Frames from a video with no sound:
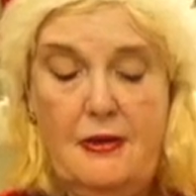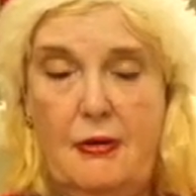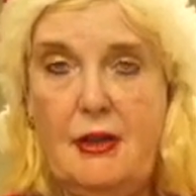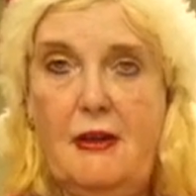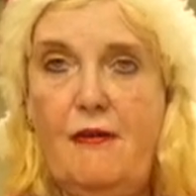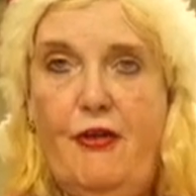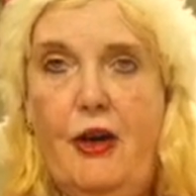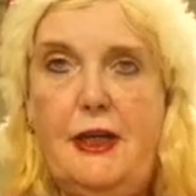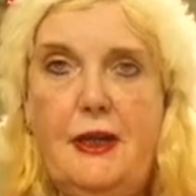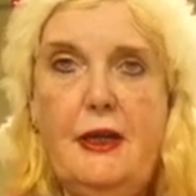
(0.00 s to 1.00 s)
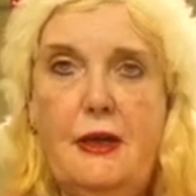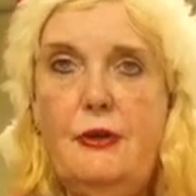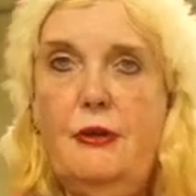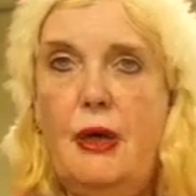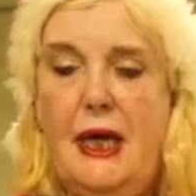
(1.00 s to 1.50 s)
Well, I didn't find it, I
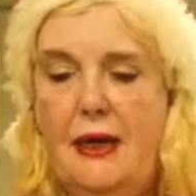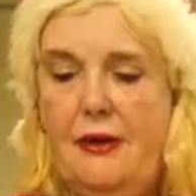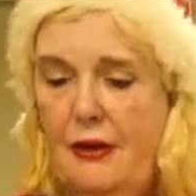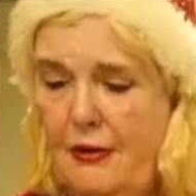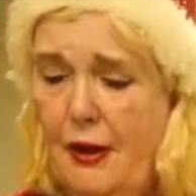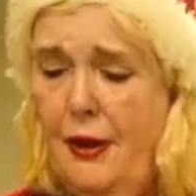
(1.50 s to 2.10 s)
knew I had it.